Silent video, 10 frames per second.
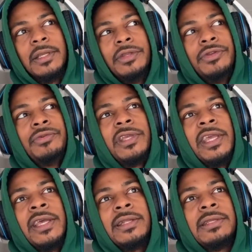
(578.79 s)
You
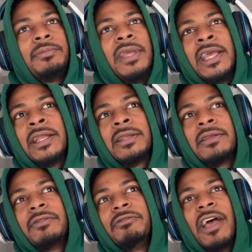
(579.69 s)
can't
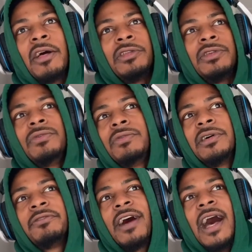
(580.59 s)
demand value
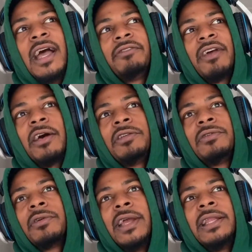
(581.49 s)
of high
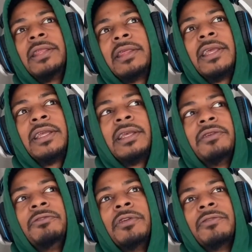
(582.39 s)
value or anything
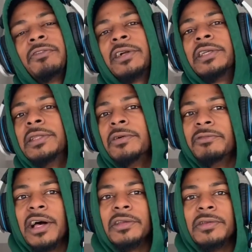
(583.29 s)
if you're fucking low
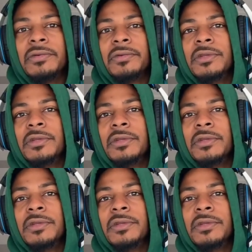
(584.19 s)
value.